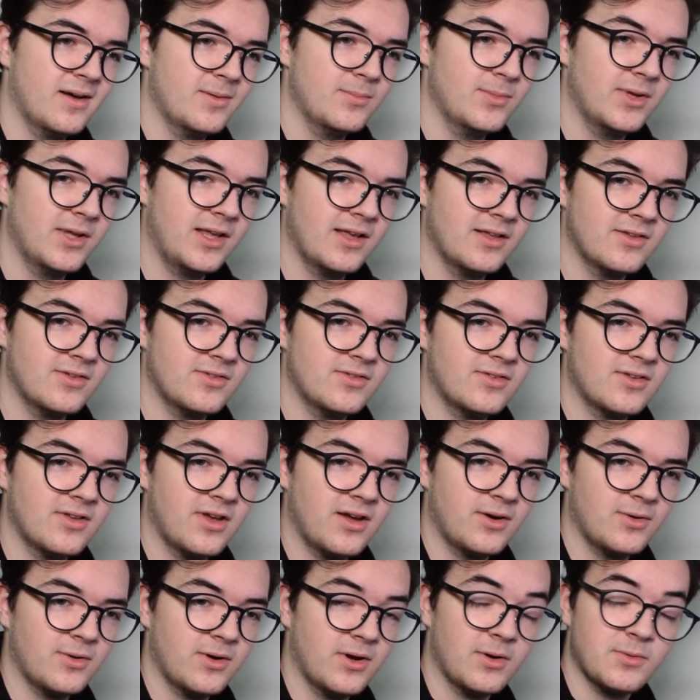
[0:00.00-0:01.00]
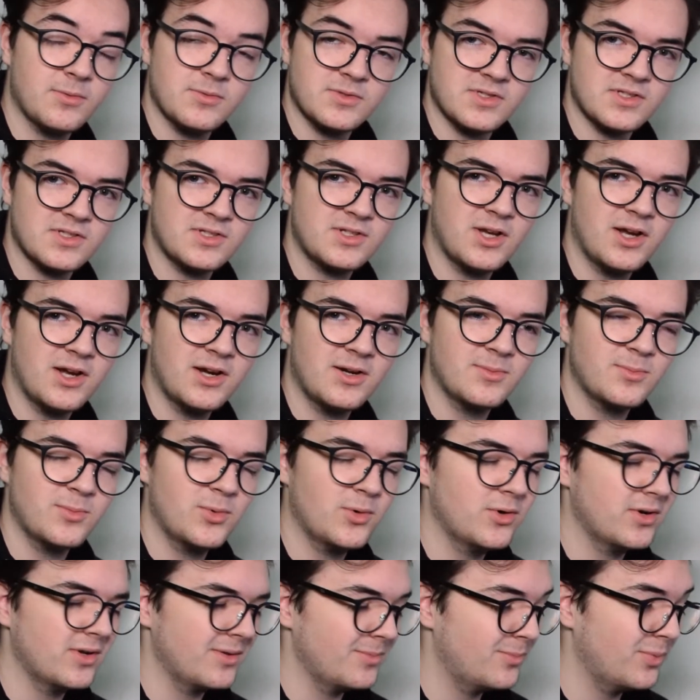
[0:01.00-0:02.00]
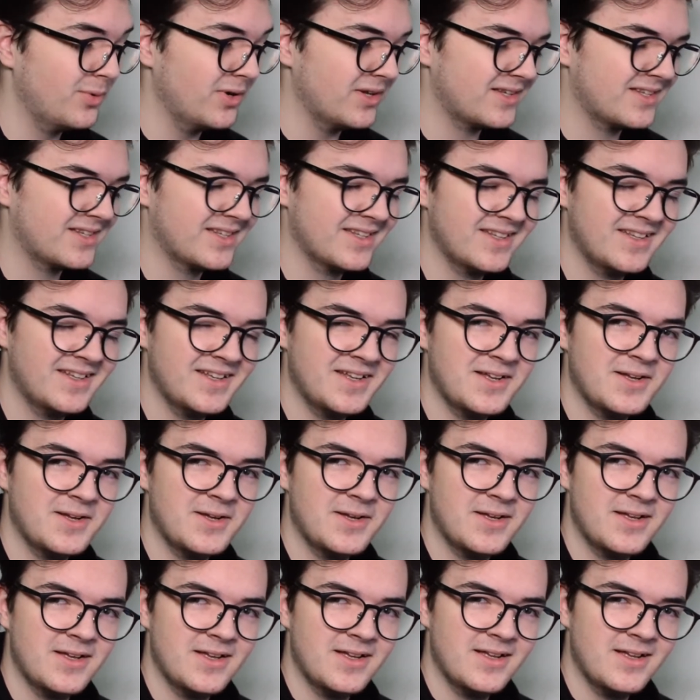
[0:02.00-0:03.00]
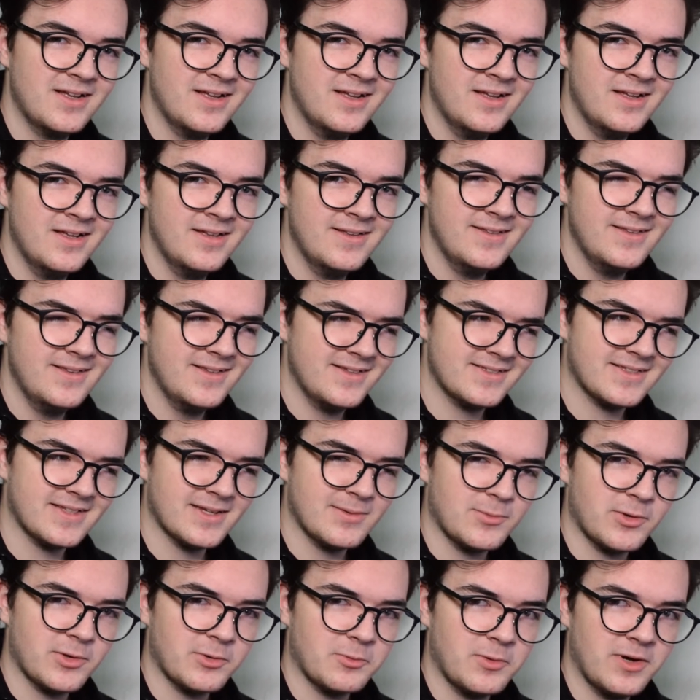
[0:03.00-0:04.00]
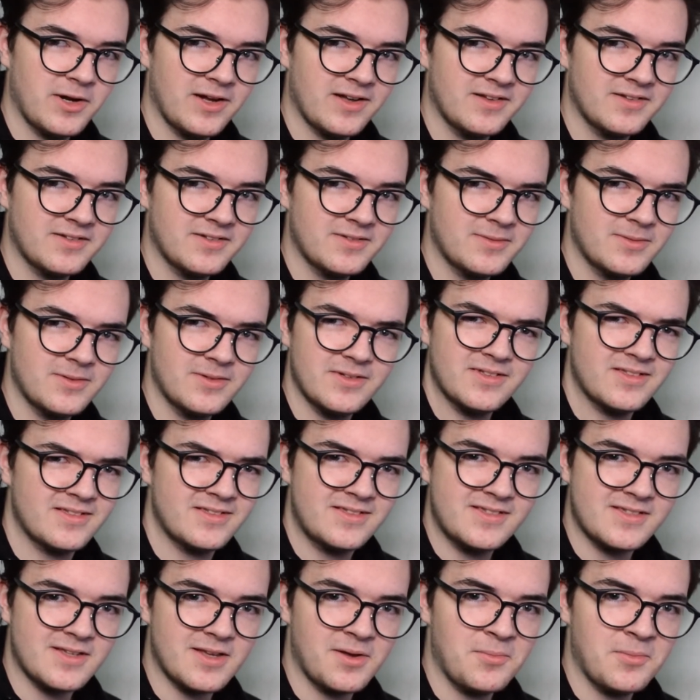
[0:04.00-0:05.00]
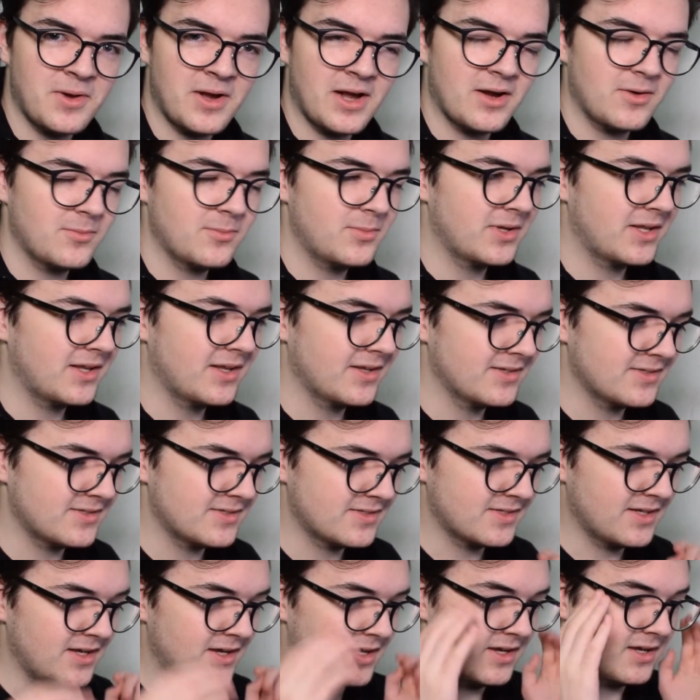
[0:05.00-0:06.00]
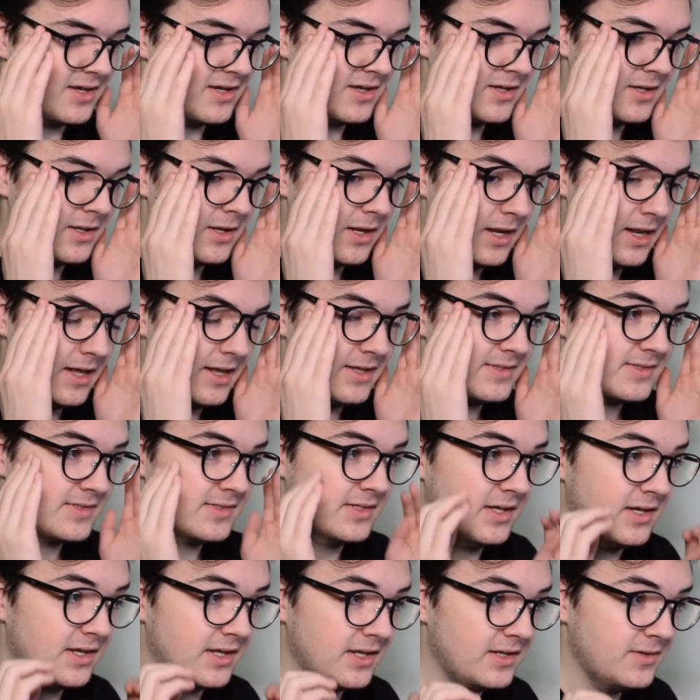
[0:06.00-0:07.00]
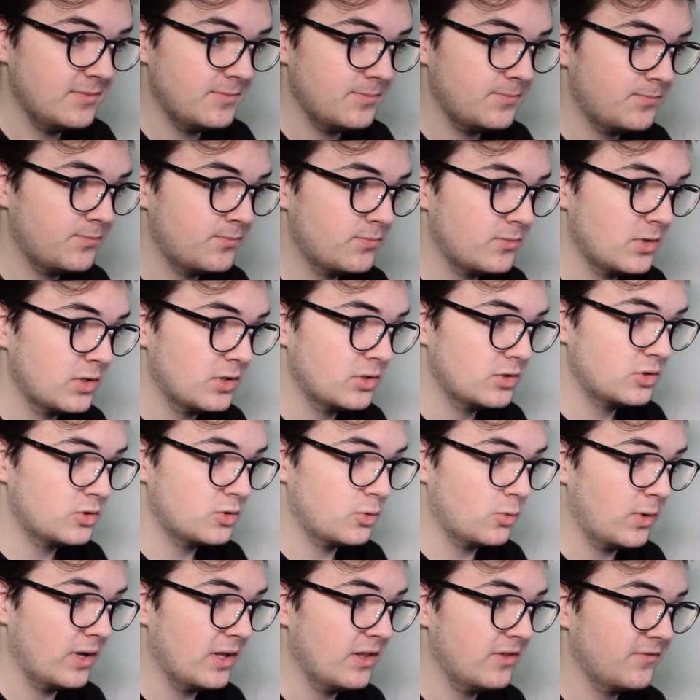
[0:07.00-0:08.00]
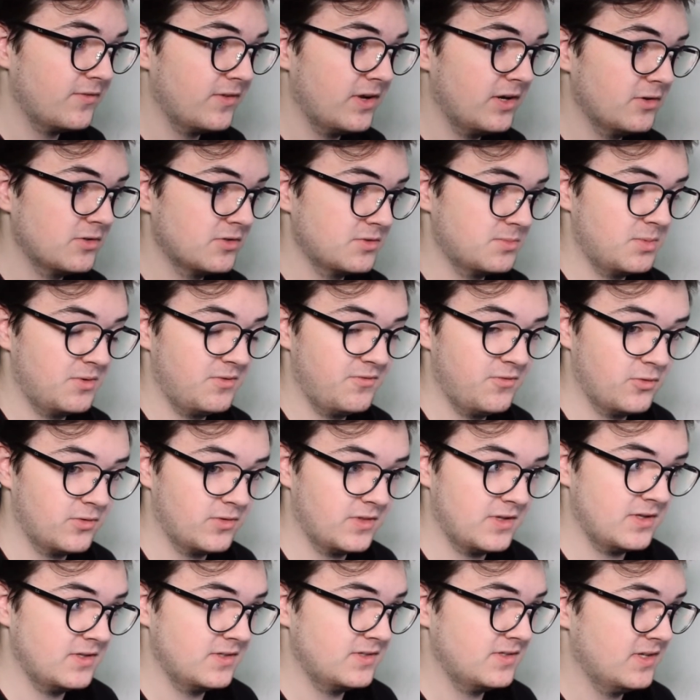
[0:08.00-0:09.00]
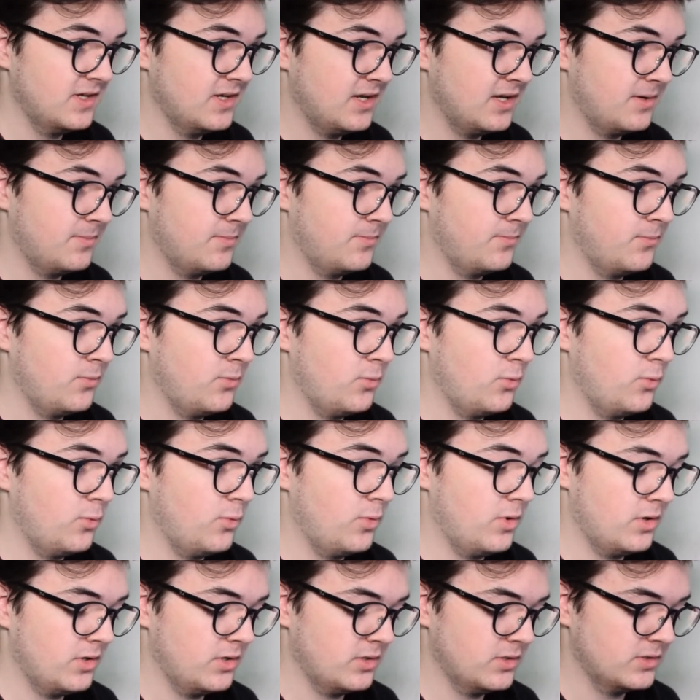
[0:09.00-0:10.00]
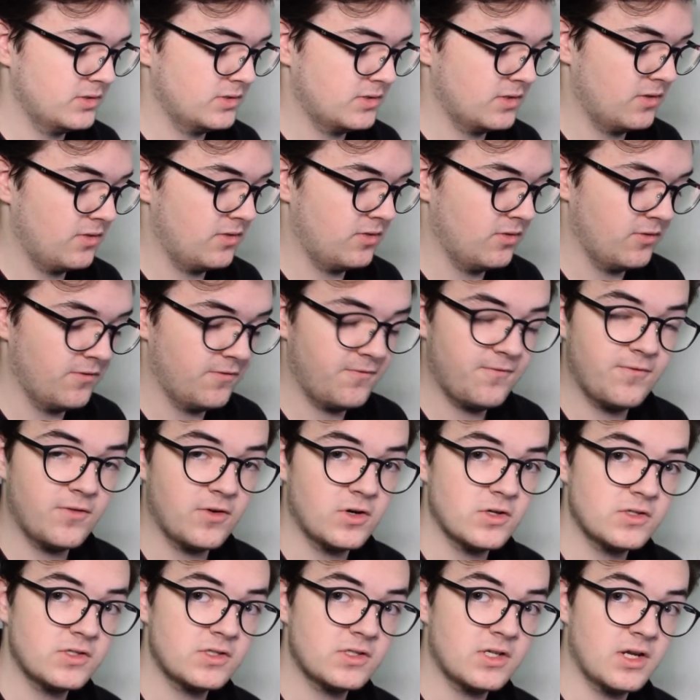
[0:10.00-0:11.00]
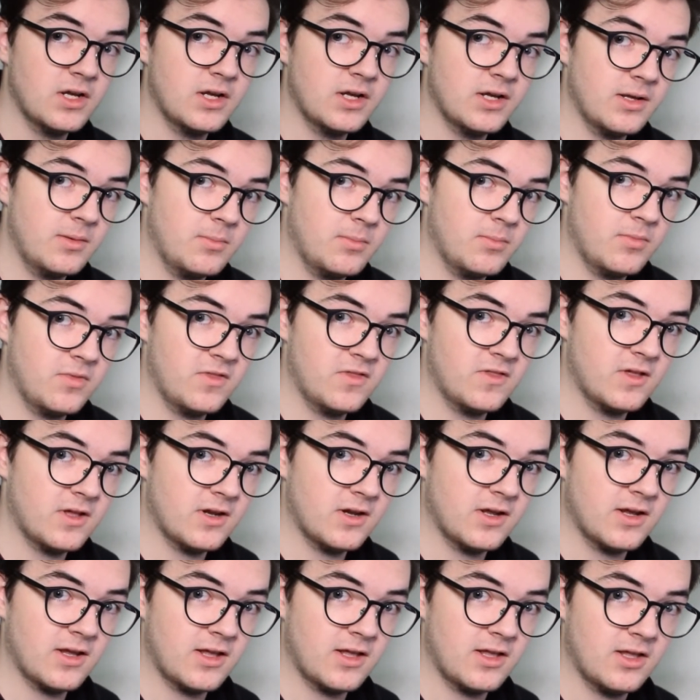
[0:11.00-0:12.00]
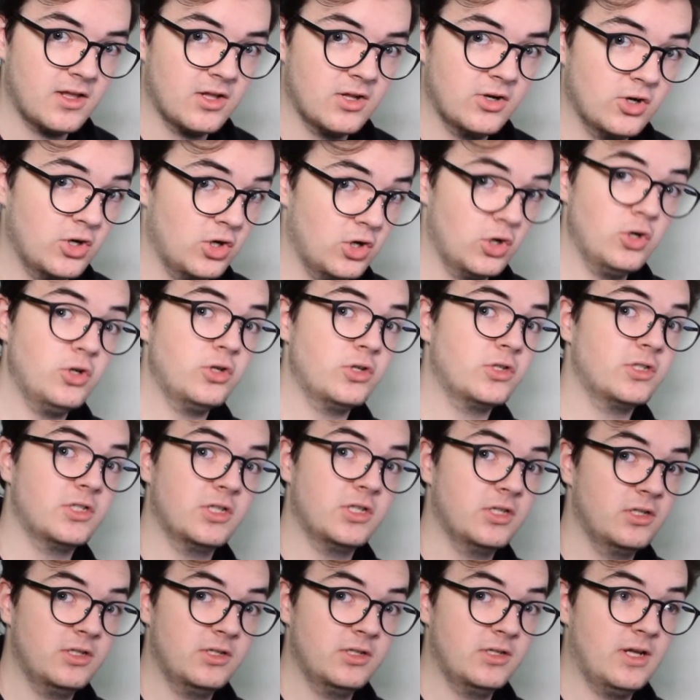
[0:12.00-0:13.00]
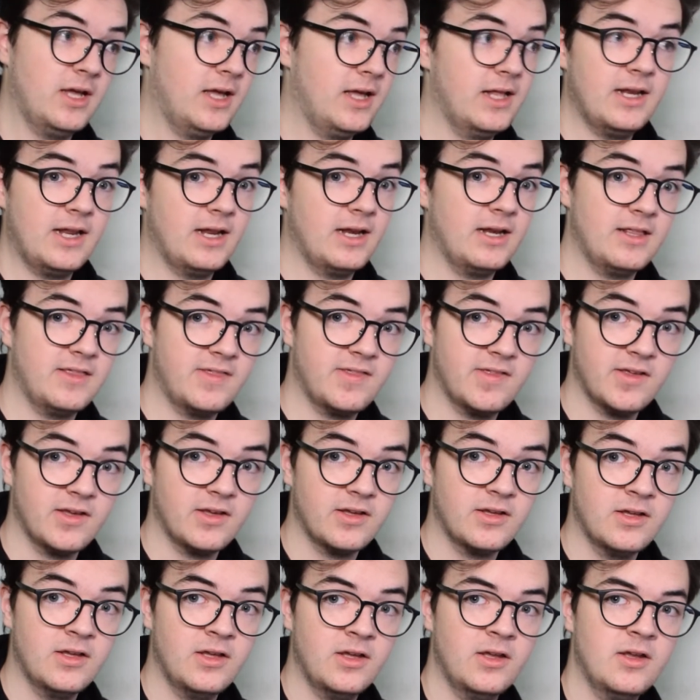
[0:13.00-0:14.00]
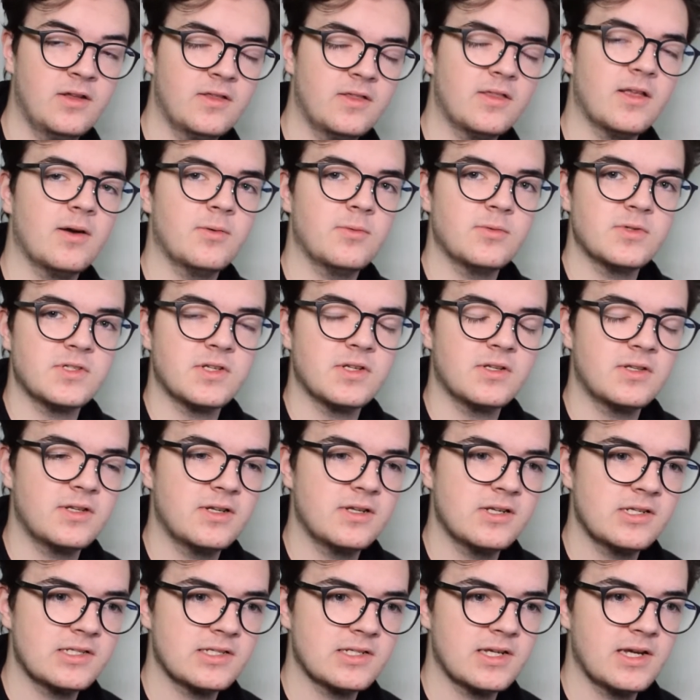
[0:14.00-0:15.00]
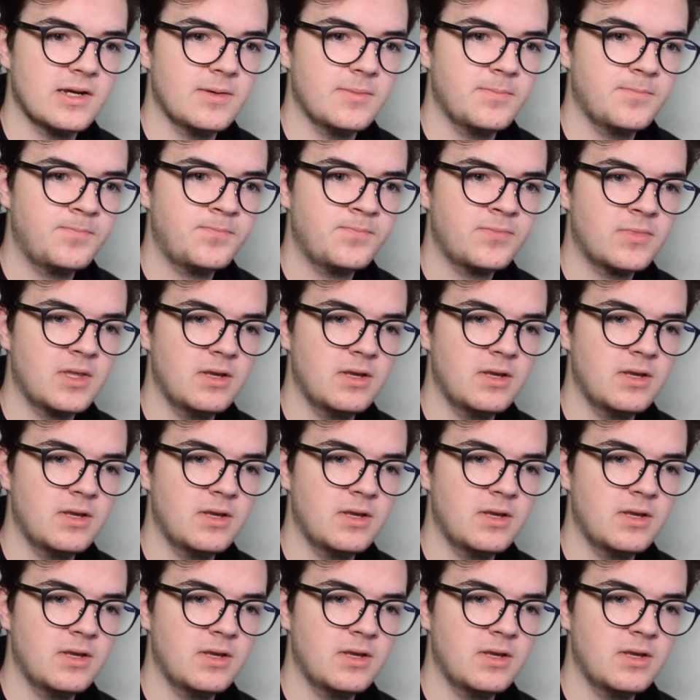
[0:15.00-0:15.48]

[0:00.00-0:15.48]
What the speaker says: because I was a tired boy, but exam went well, somehow, because last night, 12 hours before the exam, was the first time that I looked at anything that was on the exam.